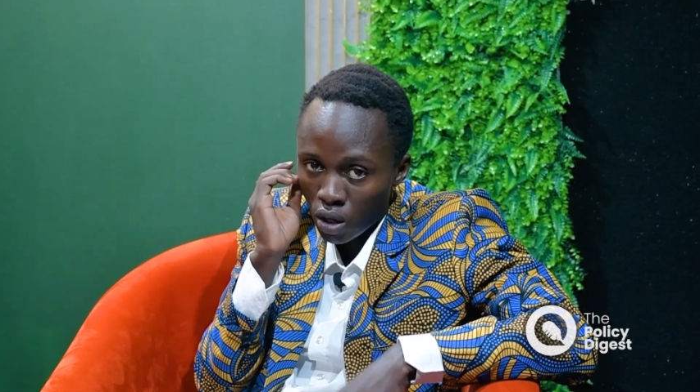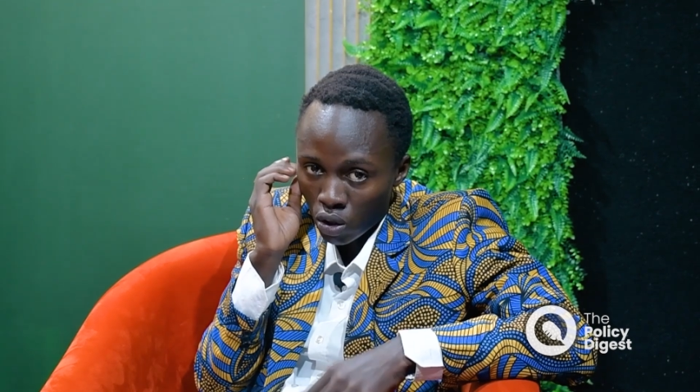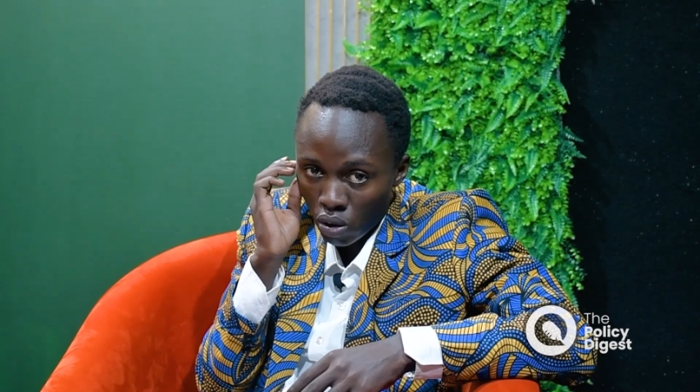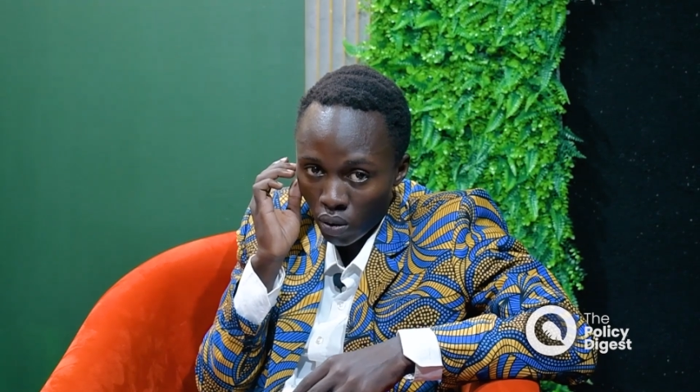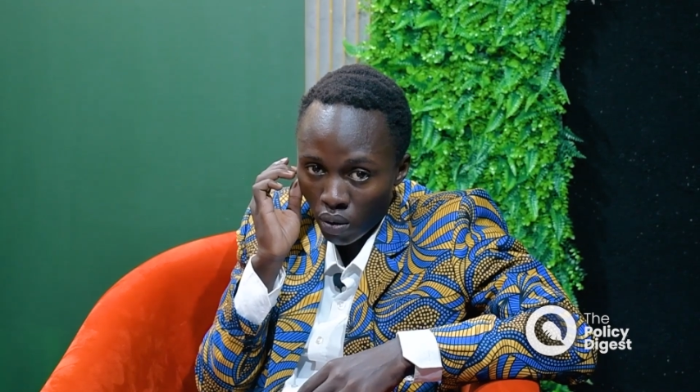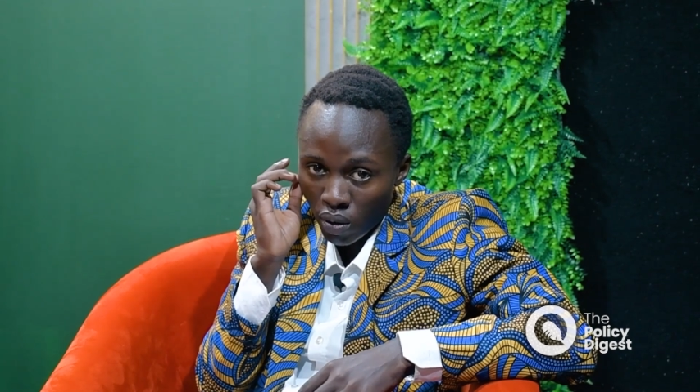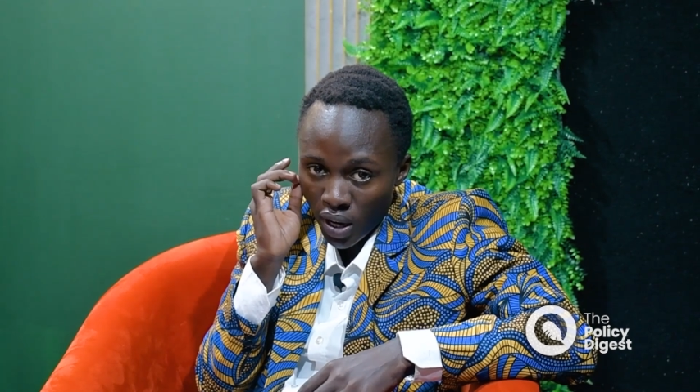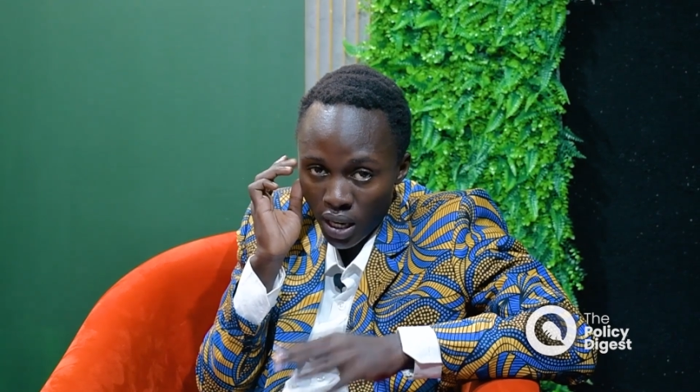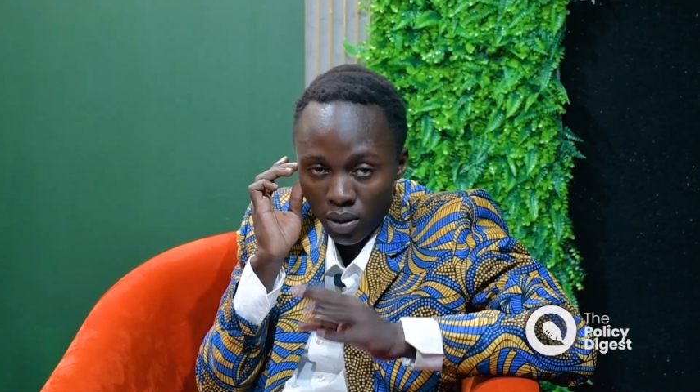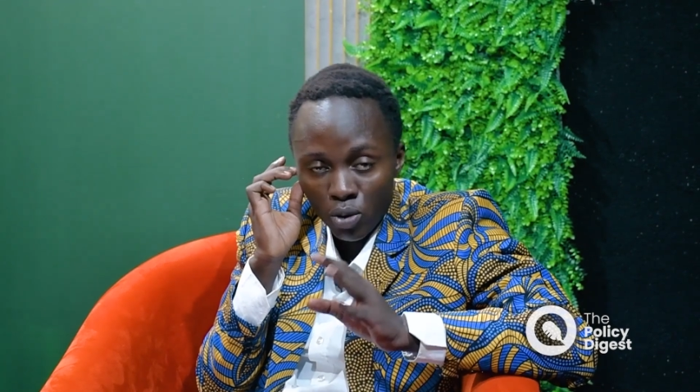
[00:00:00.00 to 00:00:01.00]
So
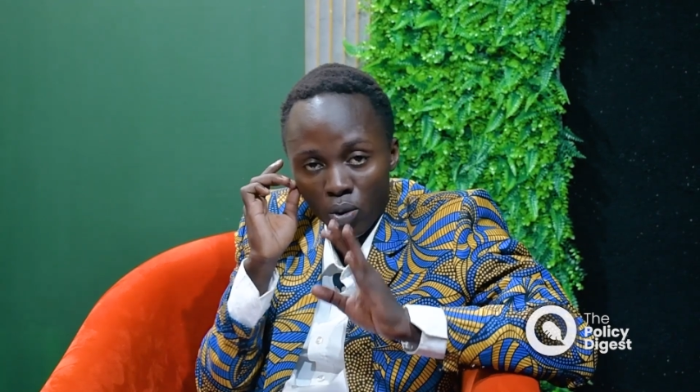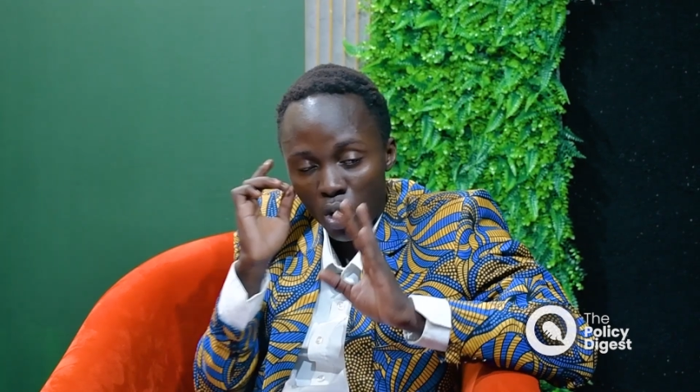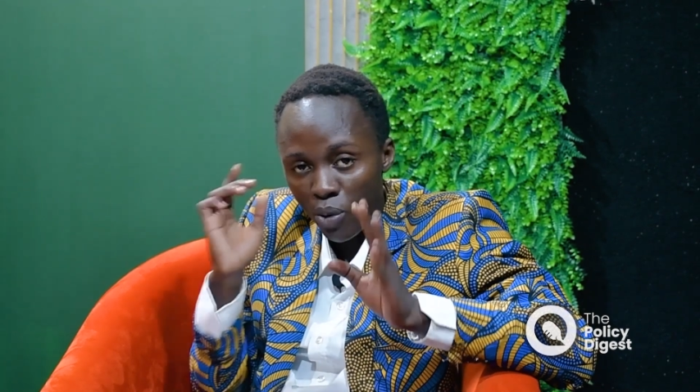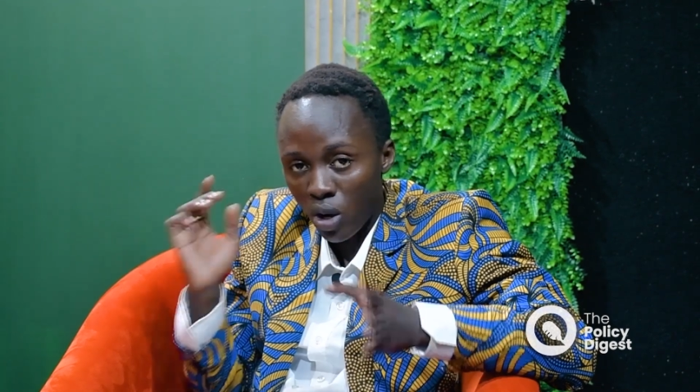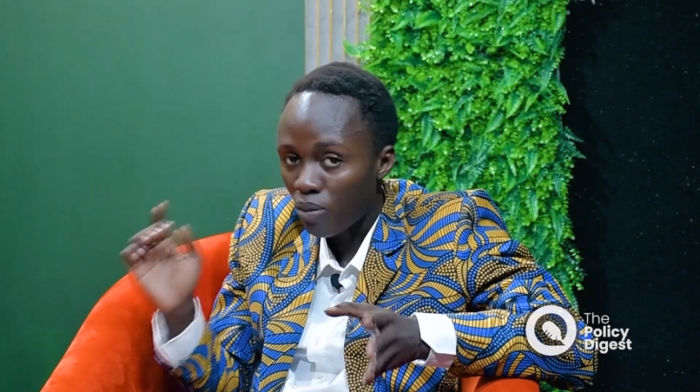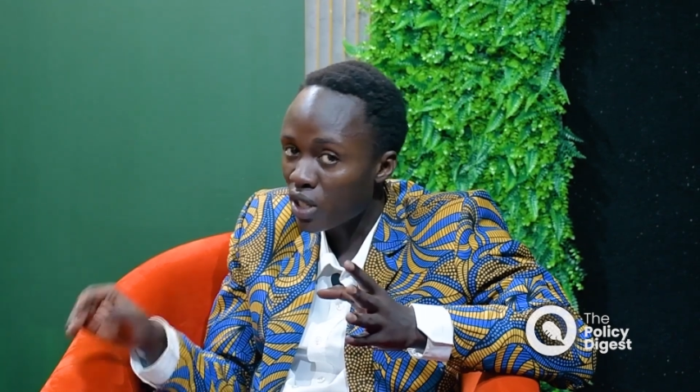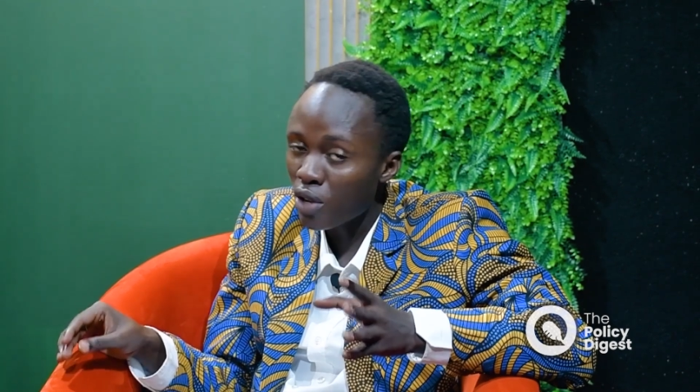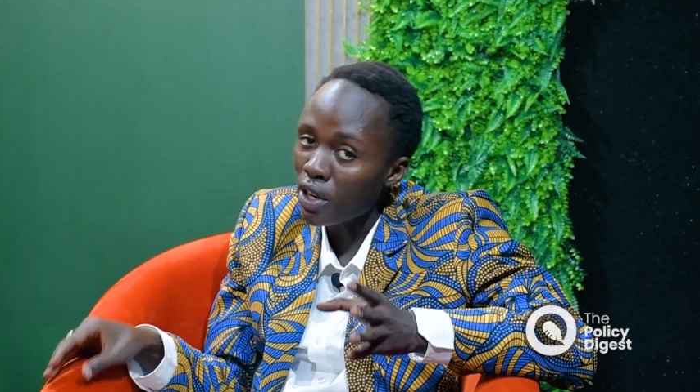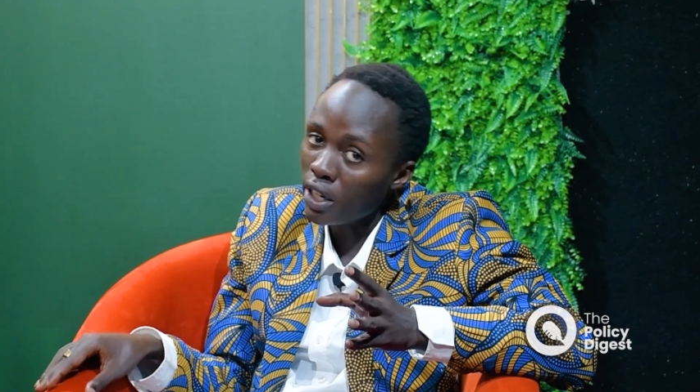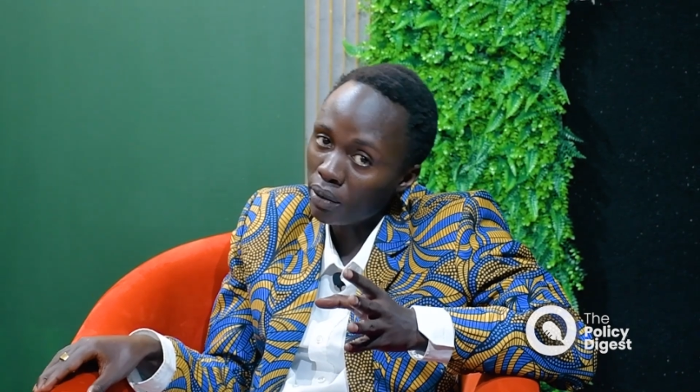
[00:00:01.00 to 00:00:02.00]
guys, go beyond
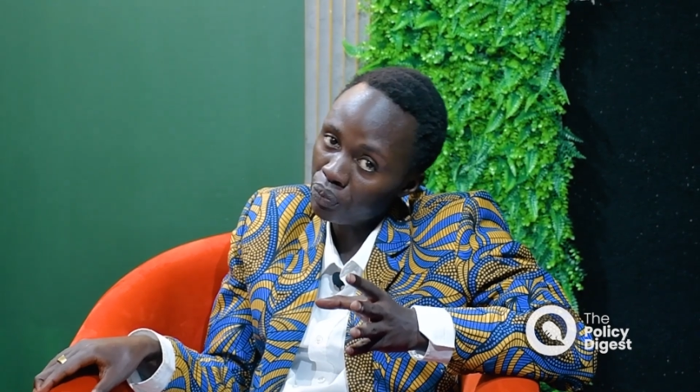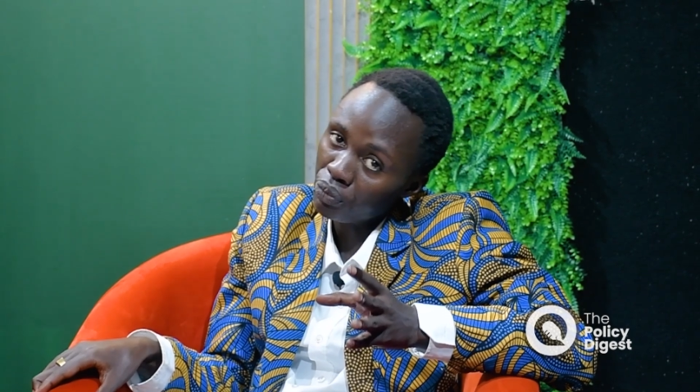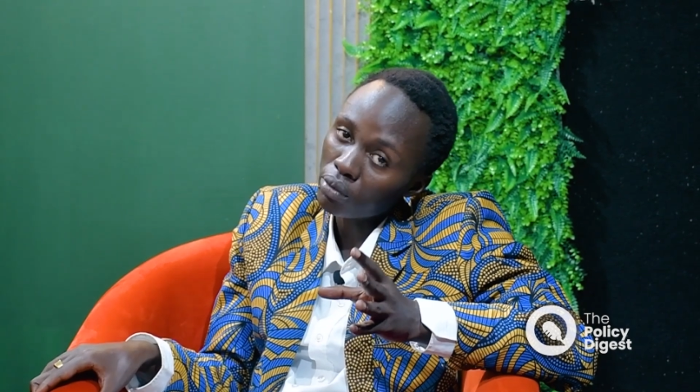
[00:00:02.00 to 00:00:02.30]
Museveni,